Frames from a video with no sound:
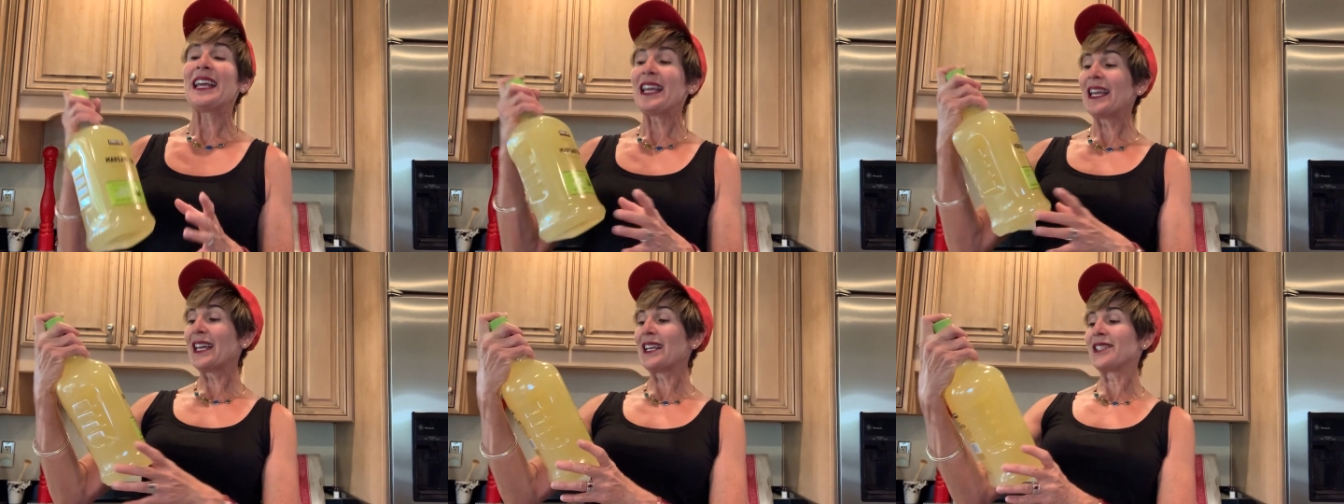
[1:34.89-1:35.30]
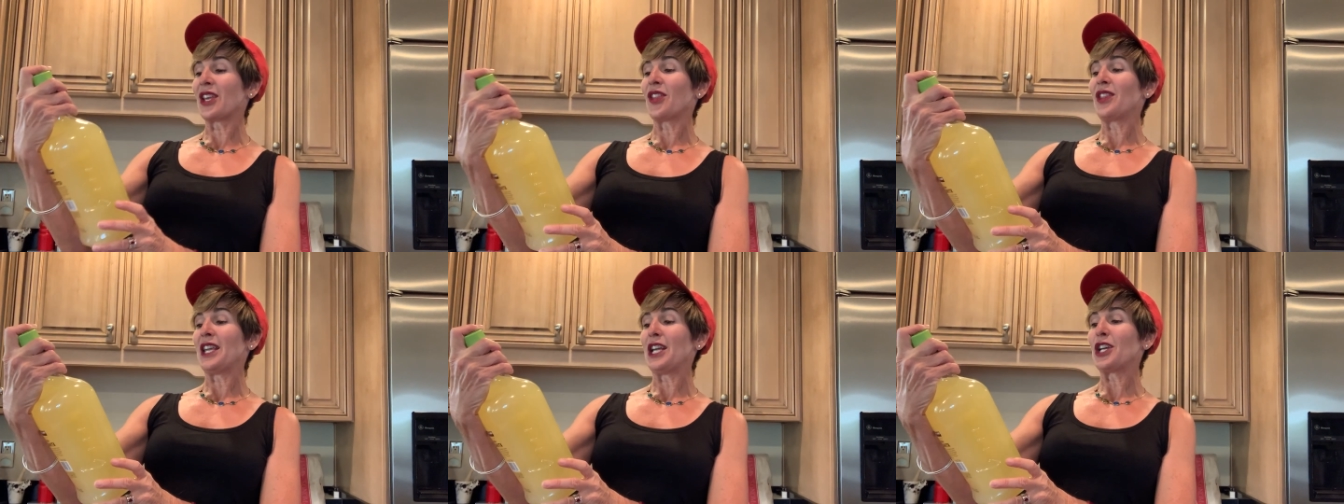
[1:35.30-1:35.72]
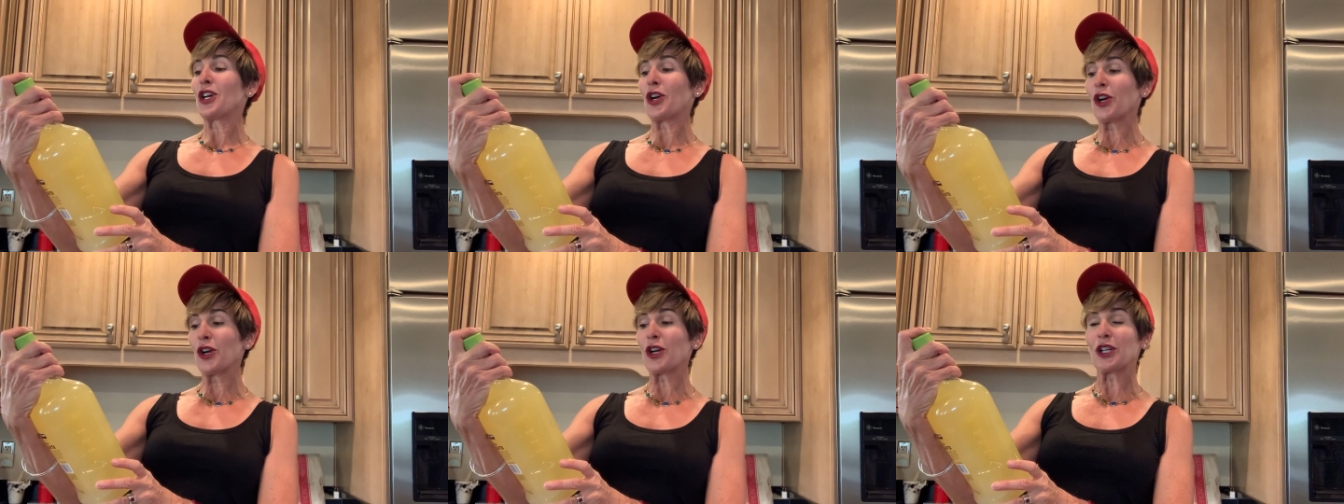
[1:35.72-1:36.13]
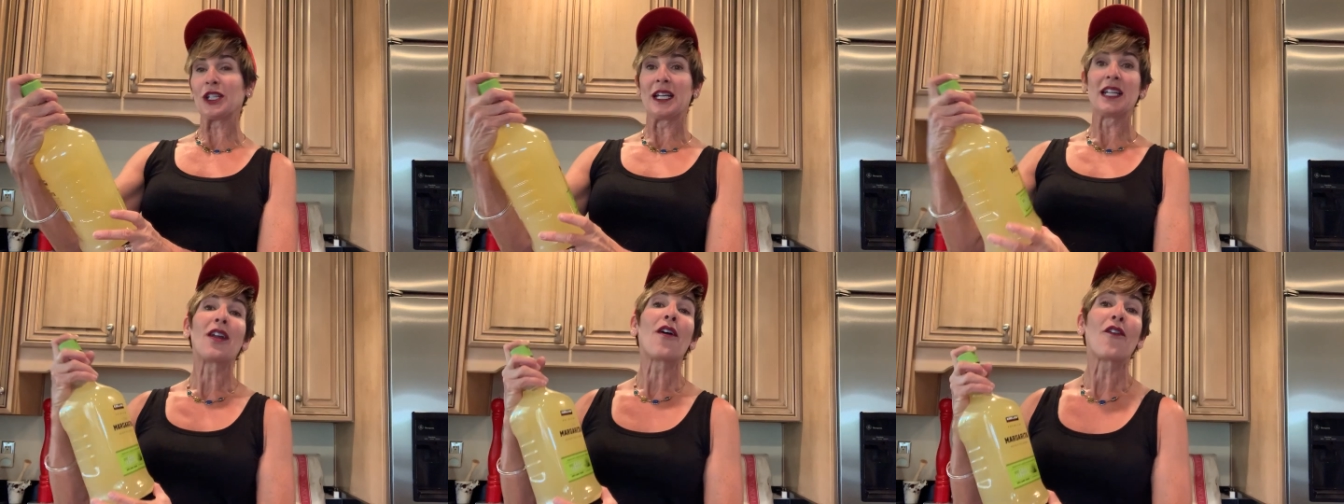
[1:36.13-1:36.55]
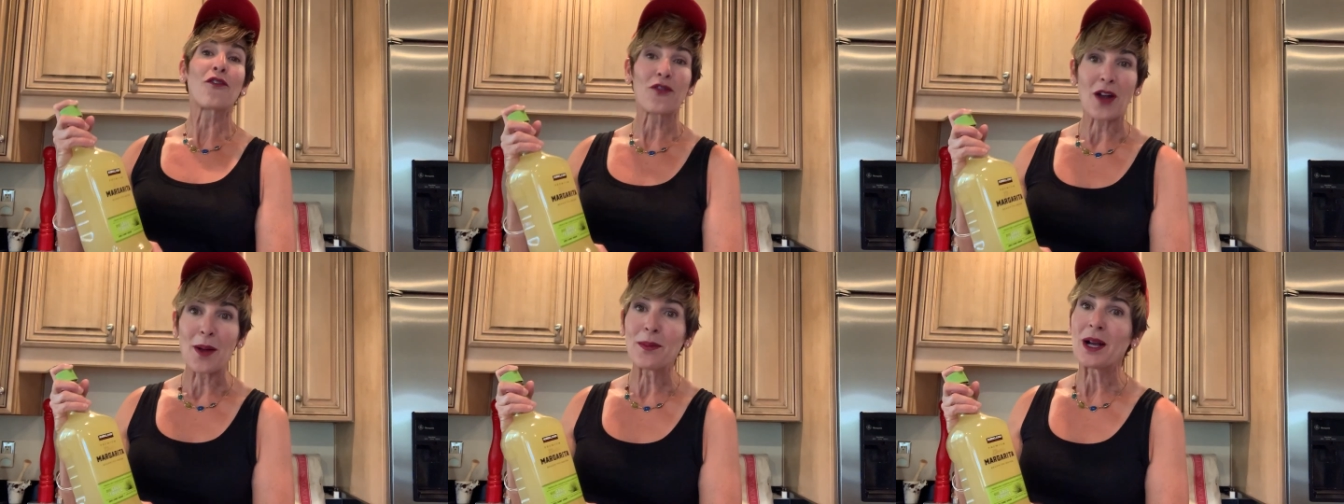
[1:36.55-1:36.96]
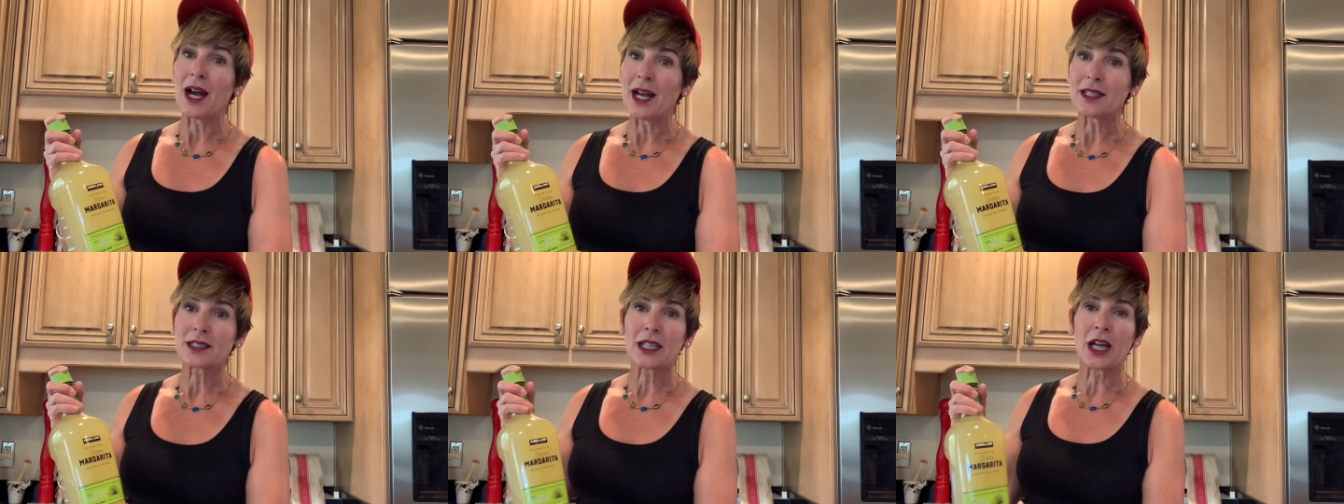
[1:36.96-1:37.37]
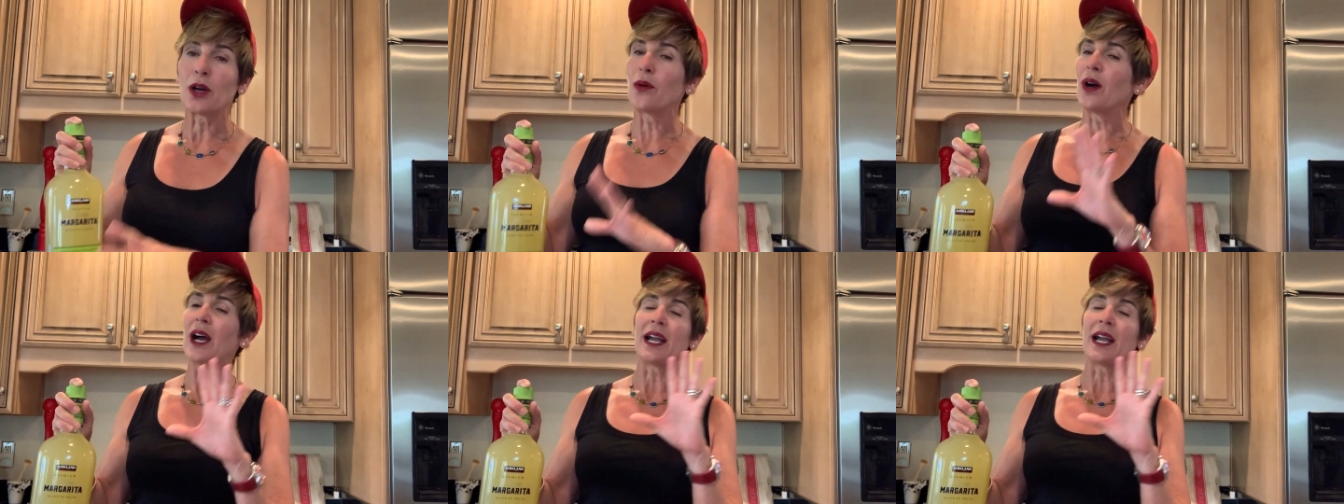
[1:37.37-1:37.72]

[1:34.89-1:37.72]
is the Kirkland from Costco.